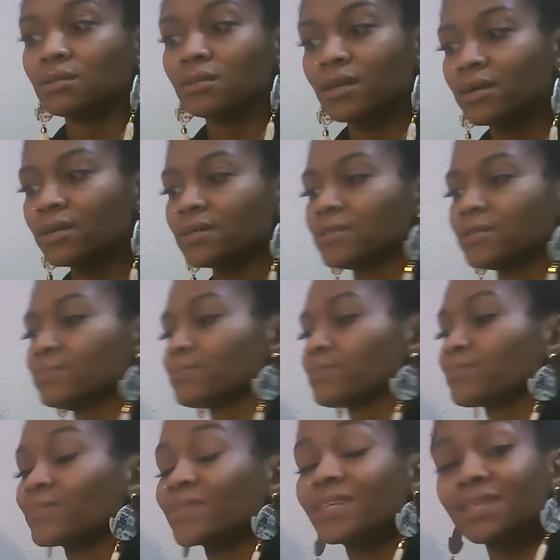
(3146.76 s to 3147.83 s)
there
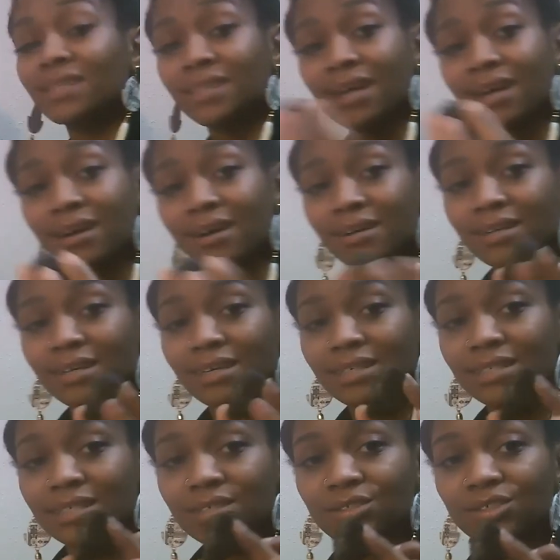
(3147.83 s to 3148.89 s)
that
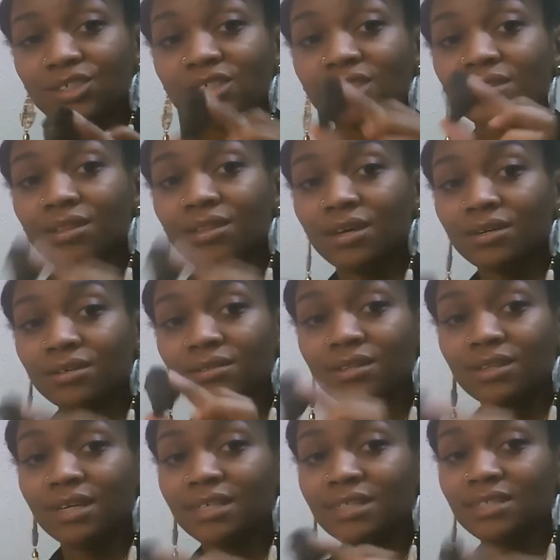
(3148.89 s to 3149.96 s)
onyx energy learn the
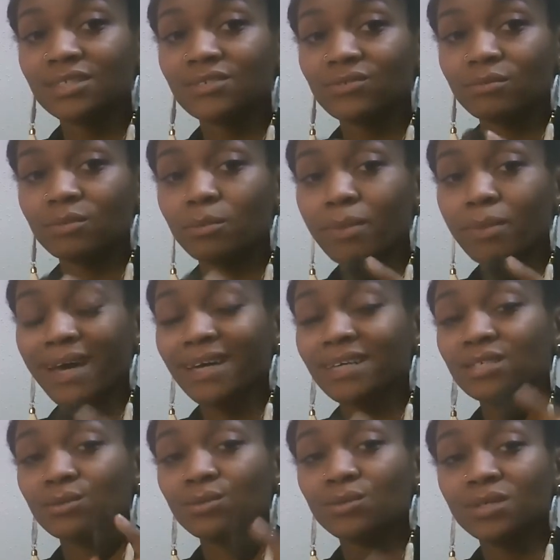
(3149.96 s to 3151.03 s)
lessons from the past
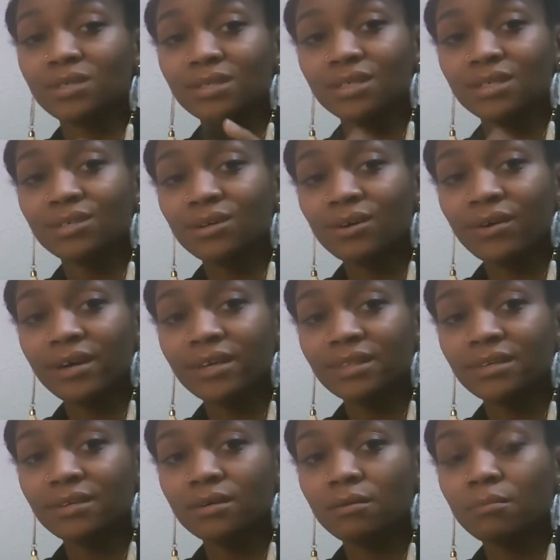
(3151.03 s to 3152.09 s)
so you can integrate
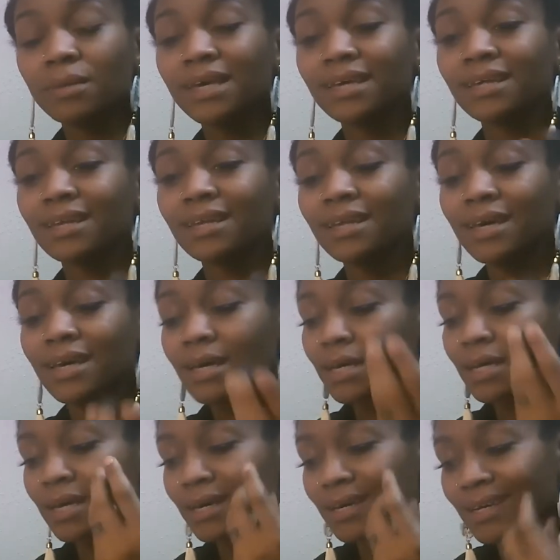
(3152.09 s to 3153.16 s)
them and
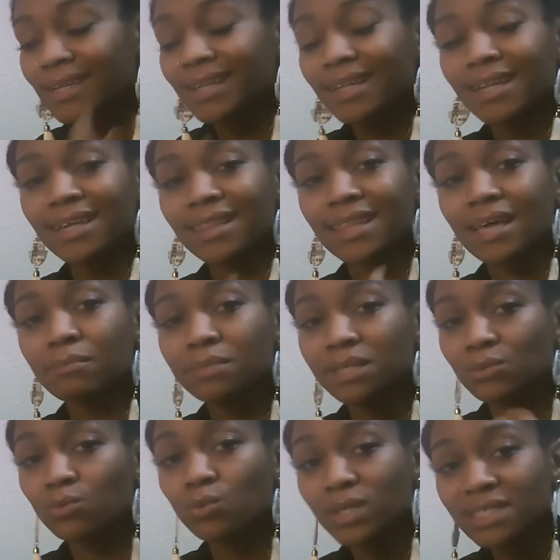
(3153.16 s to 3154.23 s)
uh, let that
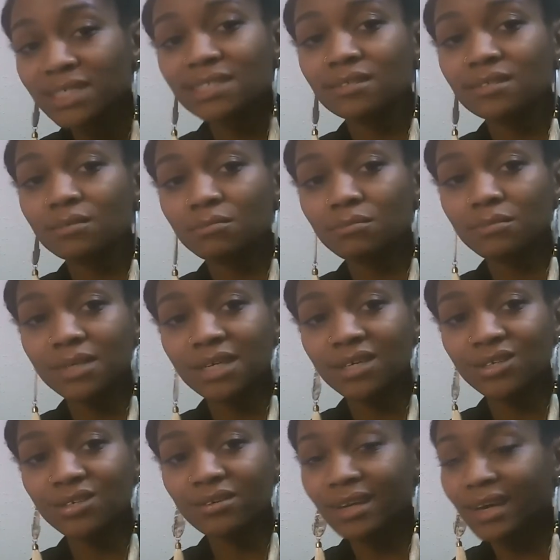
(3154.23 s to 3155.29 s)
be wisdom
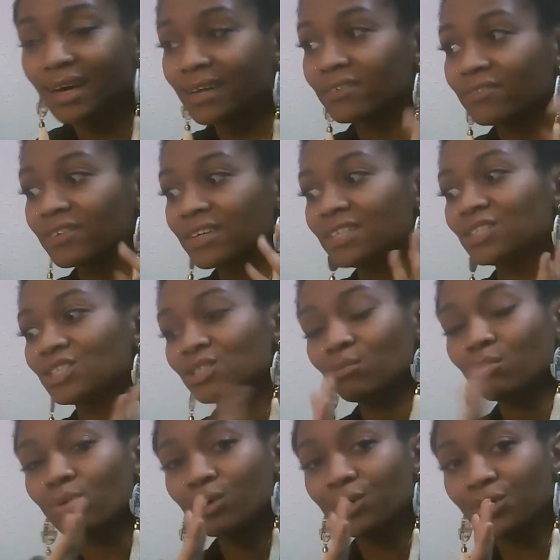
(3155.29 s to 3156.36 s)
in your life and
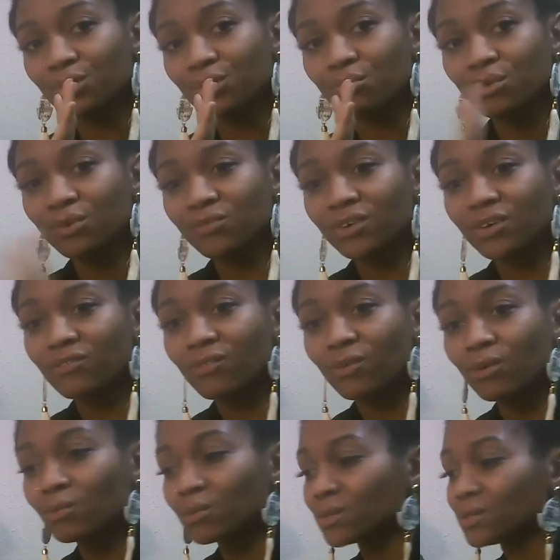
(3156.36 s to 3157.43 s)
support you moving
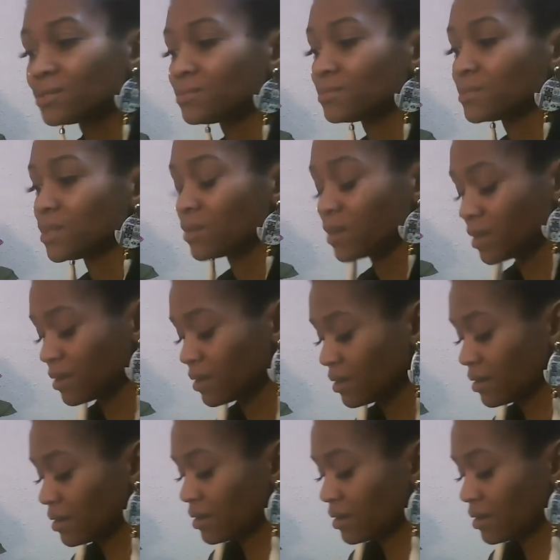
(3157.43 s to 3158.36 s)
forward okay